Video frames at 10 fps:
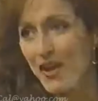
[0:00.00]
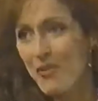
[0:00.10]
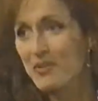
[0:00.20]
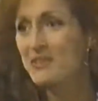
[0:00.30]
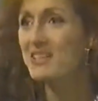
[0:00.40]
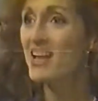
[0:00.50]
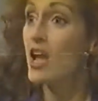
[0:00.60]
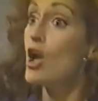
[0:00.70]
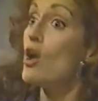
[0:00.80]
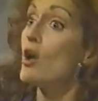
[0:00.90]
for
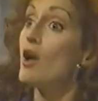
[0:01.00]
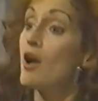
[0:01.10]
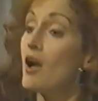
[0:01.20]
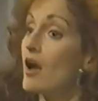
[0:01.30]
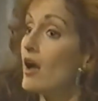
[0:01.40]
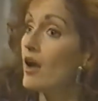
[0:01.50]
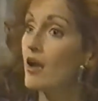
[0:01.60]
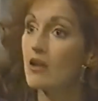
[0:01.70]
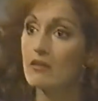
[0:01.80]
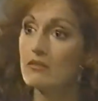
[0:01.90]
something,
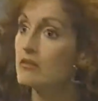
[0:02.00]
Dorian? Or